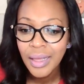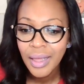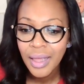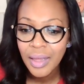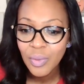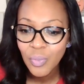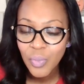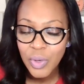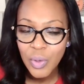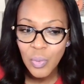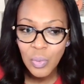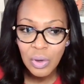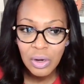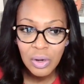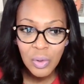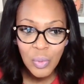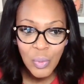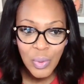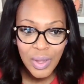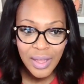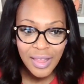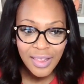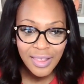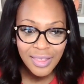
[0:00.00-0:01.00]
and we
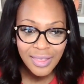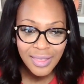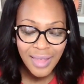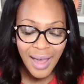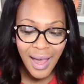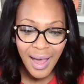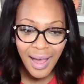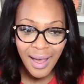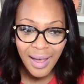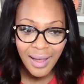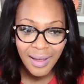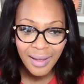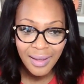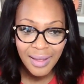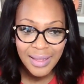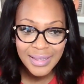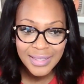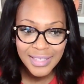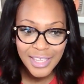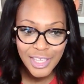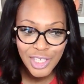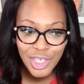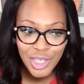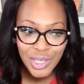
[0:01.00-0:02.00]
work with
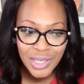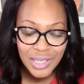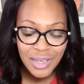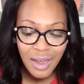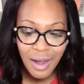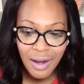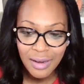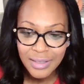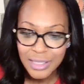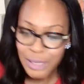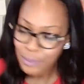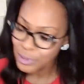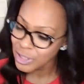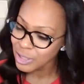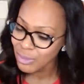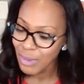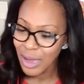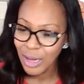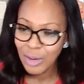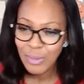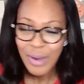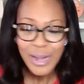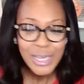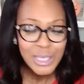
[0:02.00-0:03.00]
essentially our subject
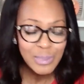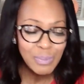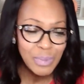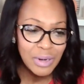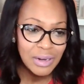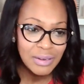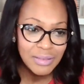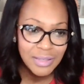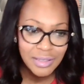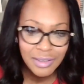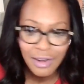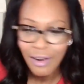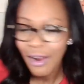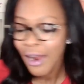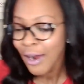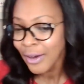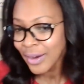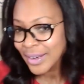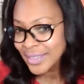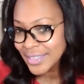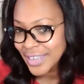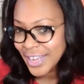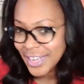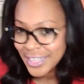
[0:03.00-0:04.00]
matter experts and our
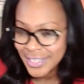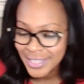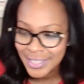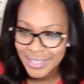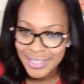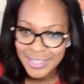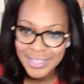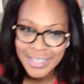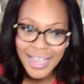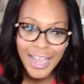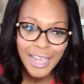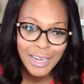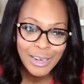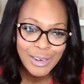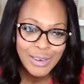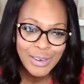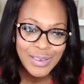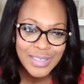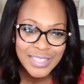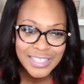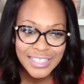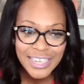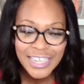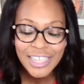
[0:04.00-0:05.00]
architects and
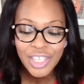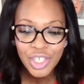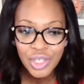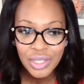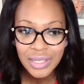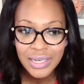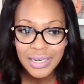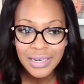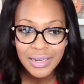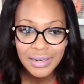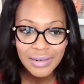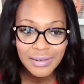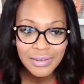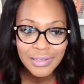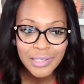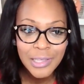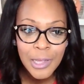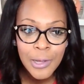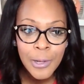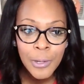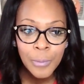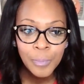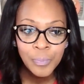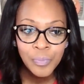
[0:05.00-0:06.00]
designers and
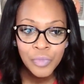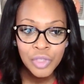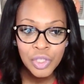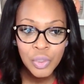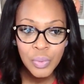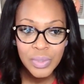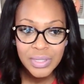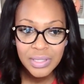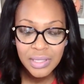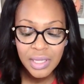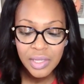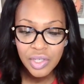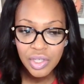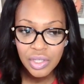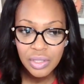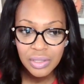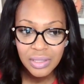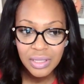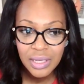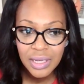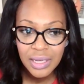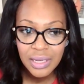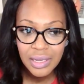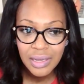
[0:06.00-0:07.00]
engineers to
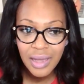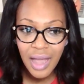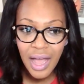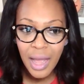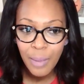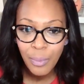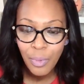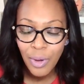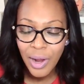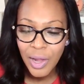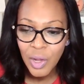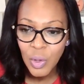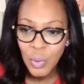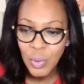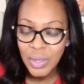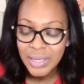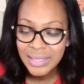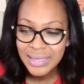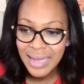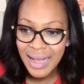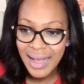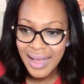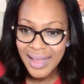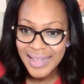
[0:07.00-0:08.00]
essentially
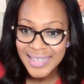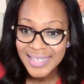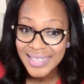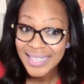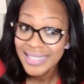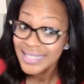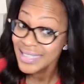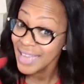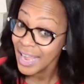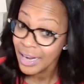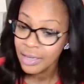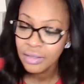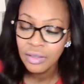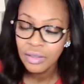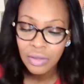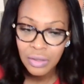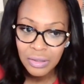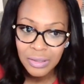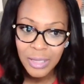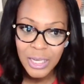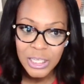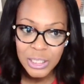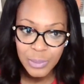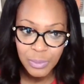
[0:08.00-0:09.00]
prioritize the
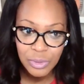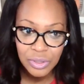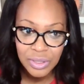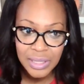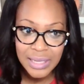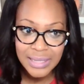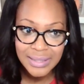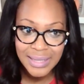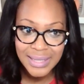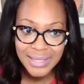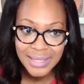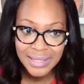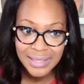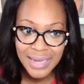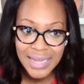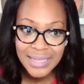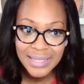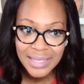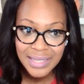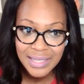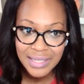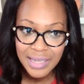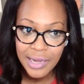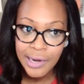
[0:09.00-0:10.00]
technical expertise that's
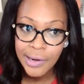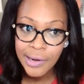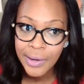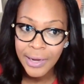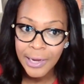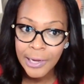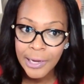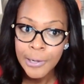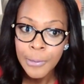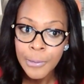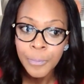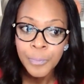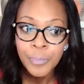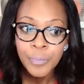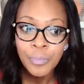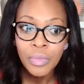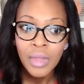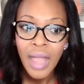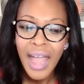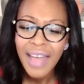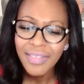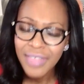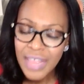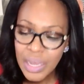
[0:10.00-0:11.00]
necessary,
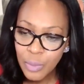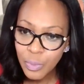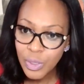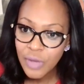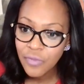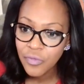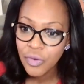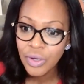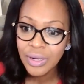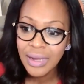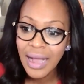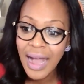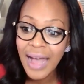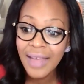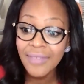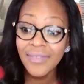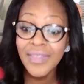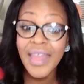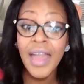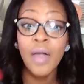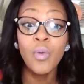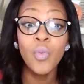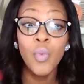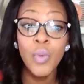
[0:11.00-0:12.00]
I think we've
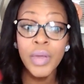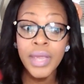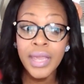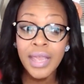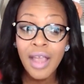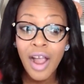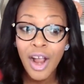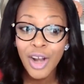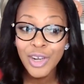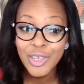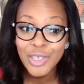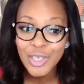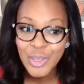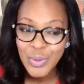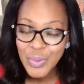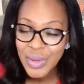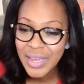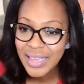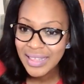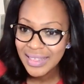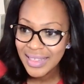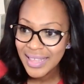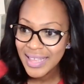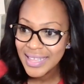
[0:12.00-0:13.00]
forgotten that we are
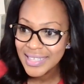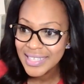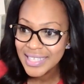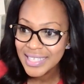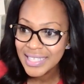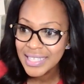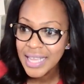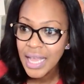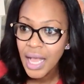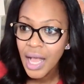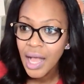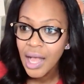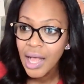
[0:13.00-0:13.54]
doing this